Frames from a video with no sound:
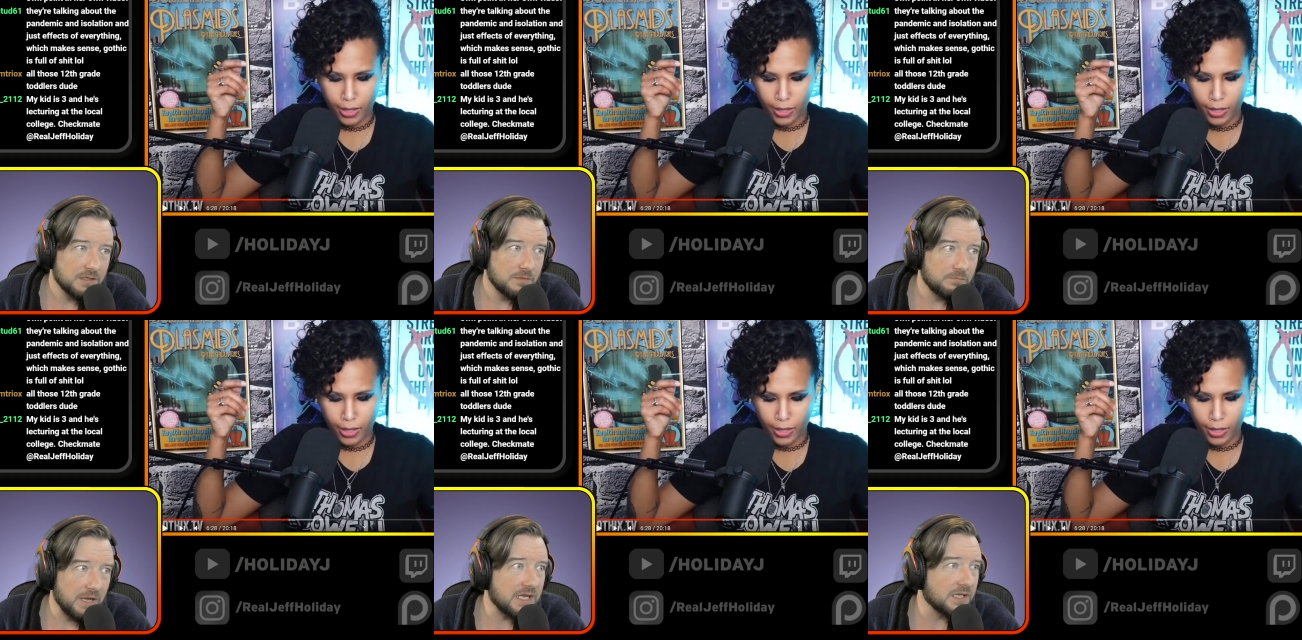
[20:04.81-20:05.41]

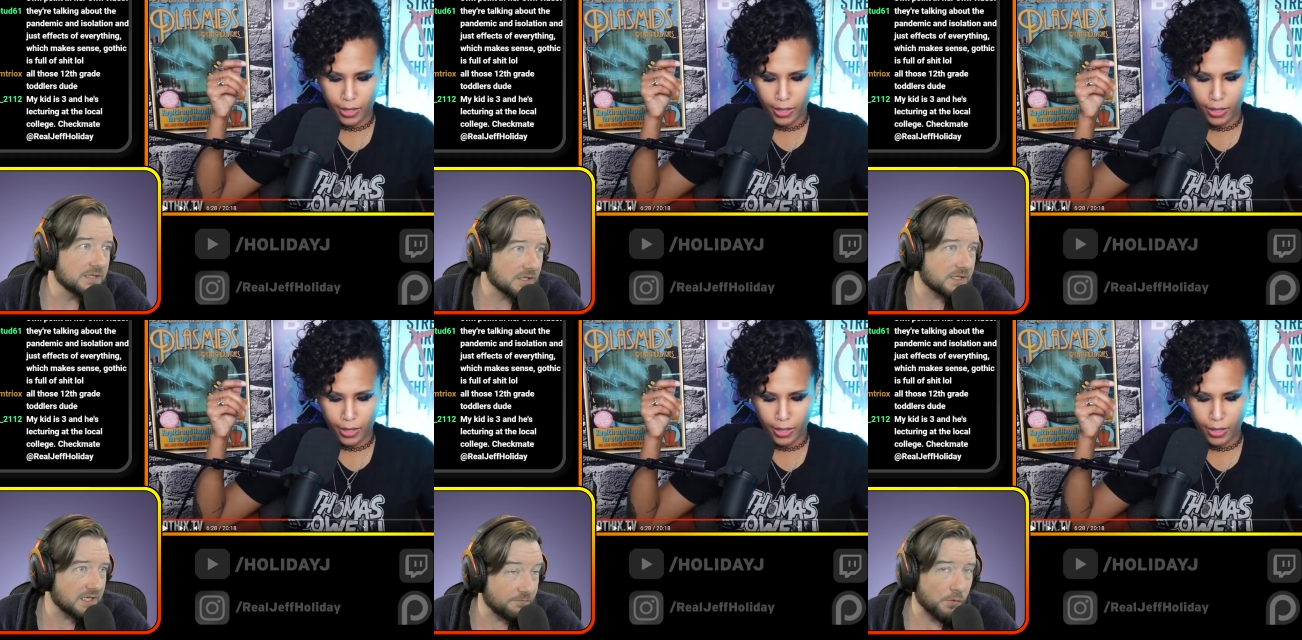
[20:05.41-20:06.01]
Speaker 1: making their
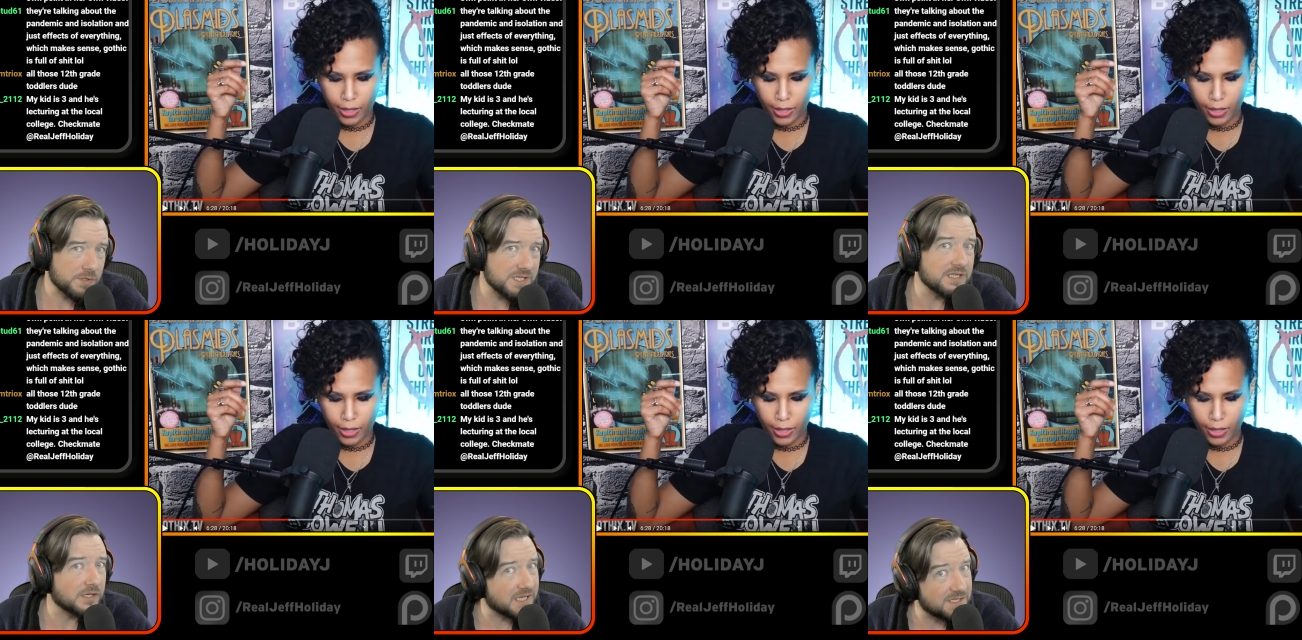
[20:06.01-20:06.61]
ki- forcing
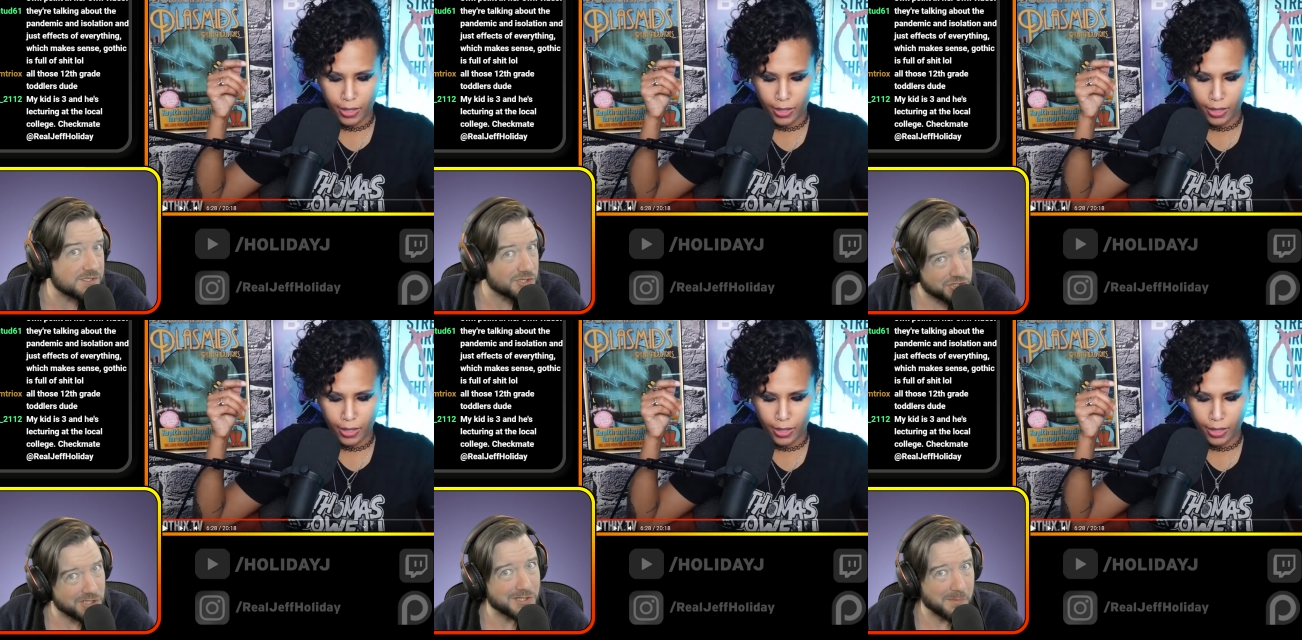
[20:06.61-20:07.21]
their kids to
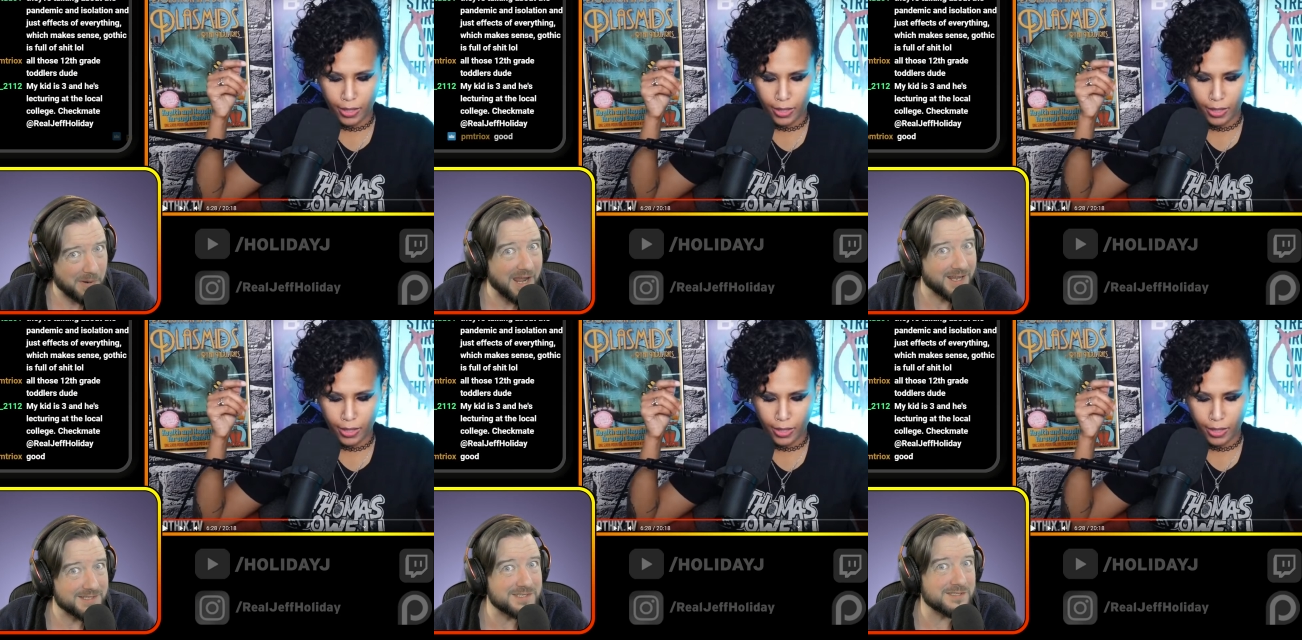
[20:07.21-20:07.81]
shit their
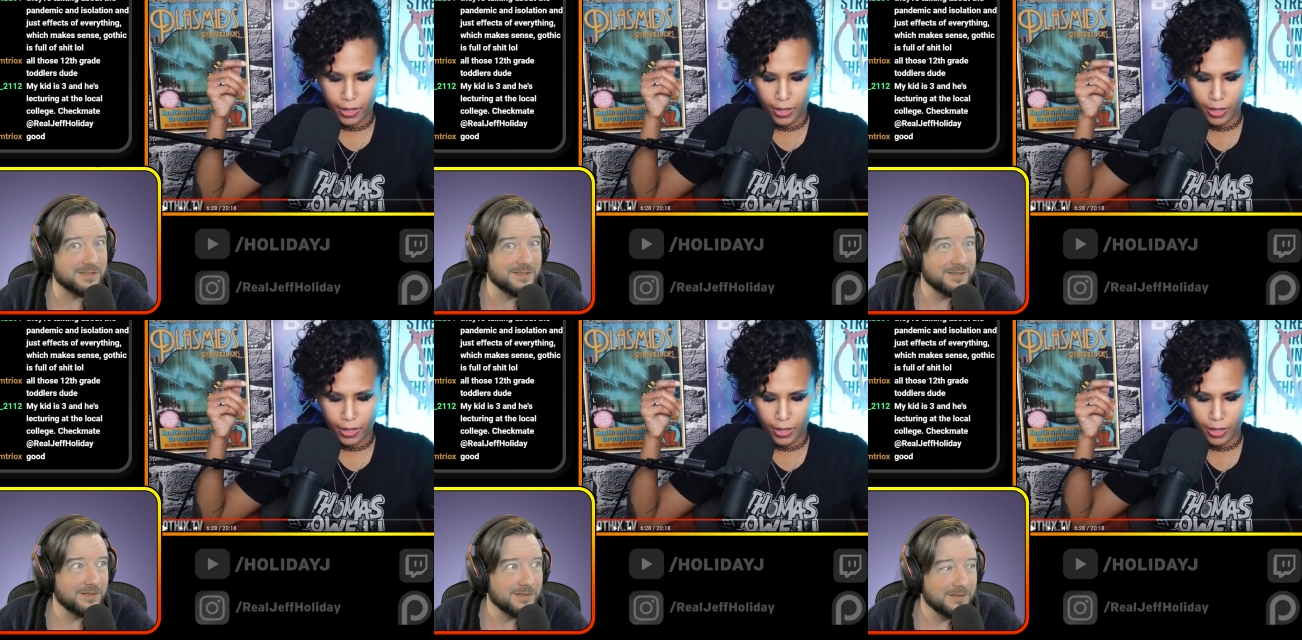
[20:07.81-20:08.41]
pants.
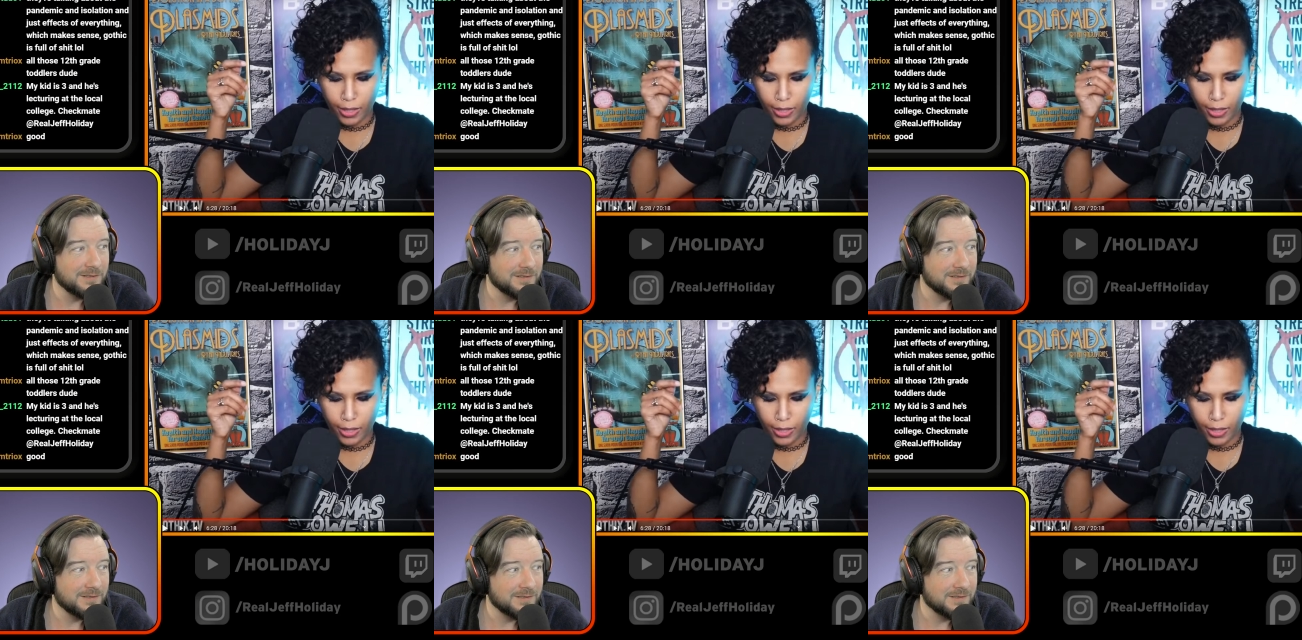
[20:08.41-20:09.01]

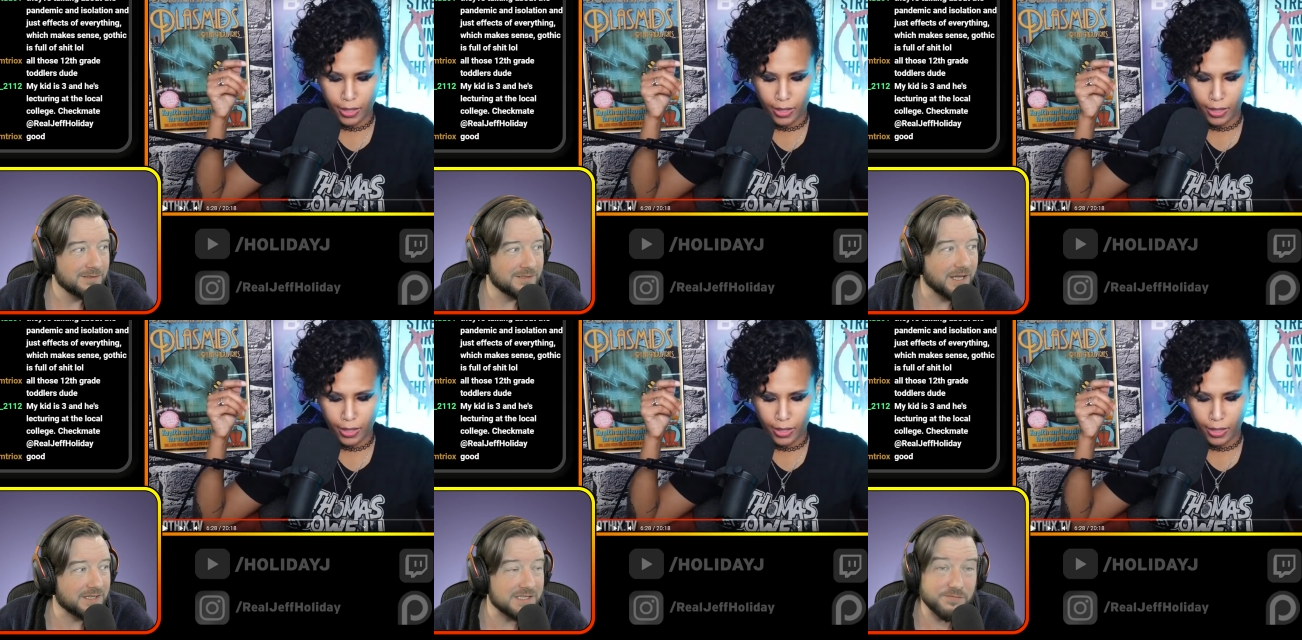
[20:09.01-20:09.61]

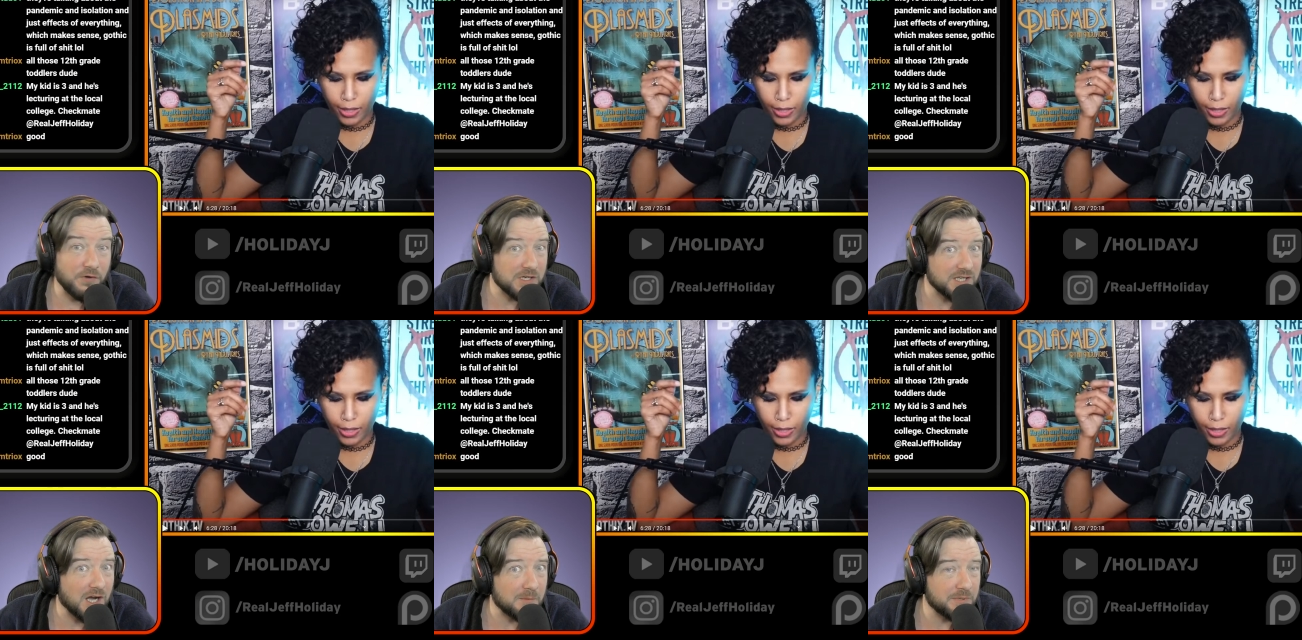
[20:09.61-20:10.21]
That, that's fucked
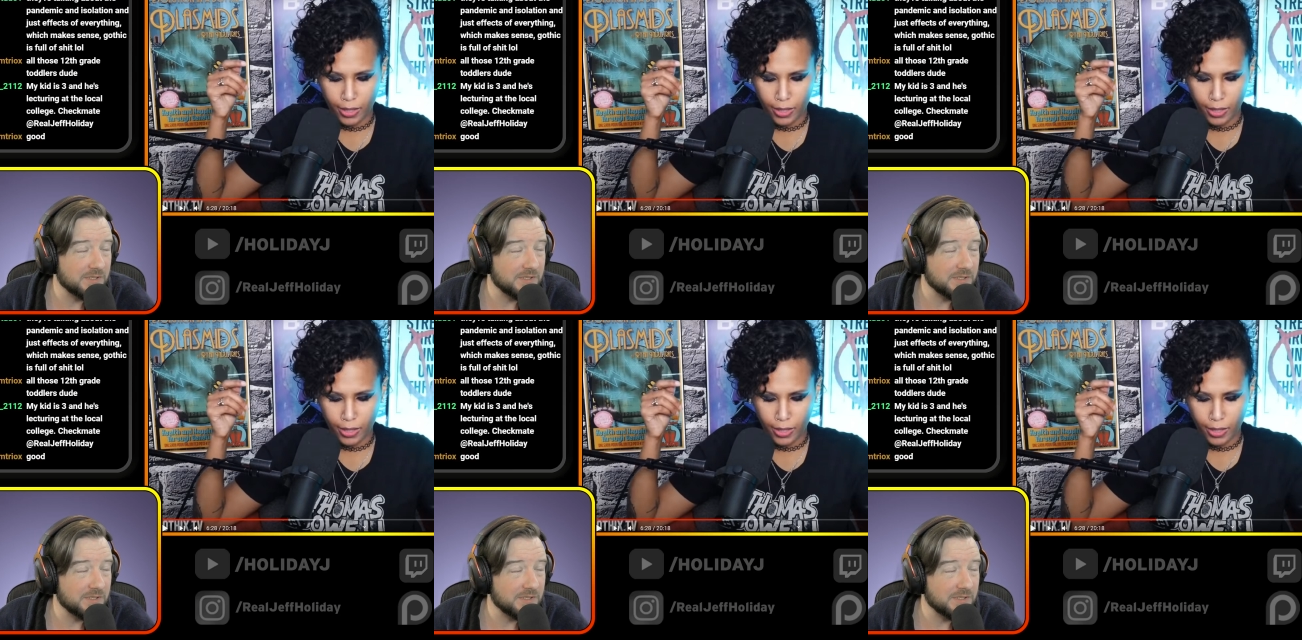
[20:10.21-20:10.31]
up.